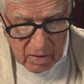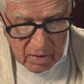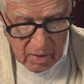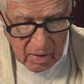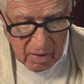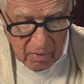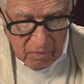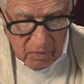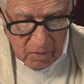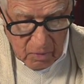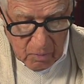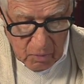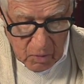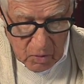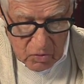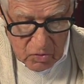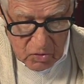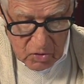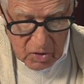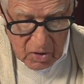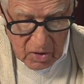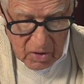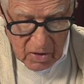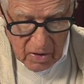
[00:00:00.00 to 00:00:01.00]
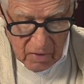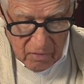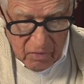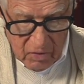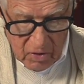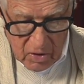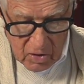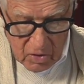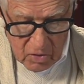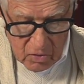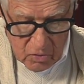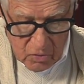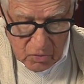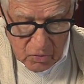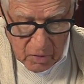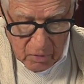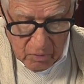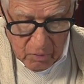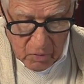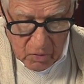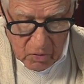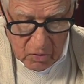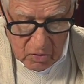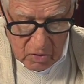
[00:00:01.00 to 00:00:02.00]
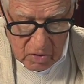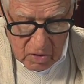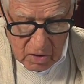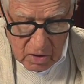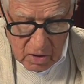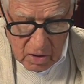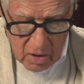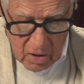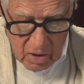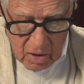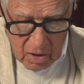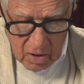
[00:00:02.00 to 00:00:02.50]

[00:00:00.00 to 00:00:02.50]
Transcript: of the most significant tributes